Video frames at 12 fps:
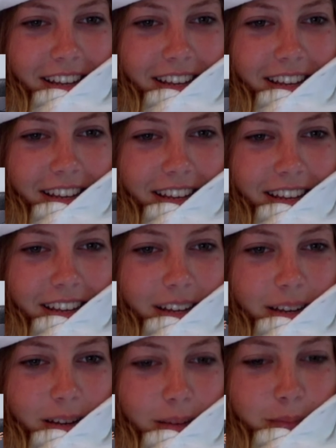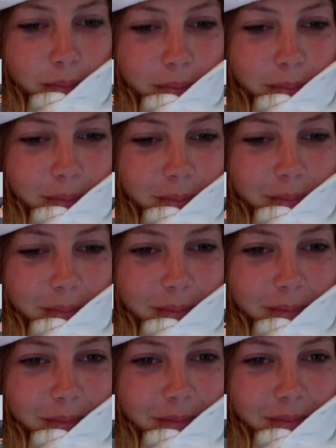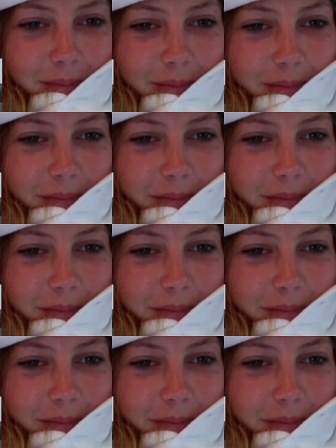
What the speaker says: Because she was that huge.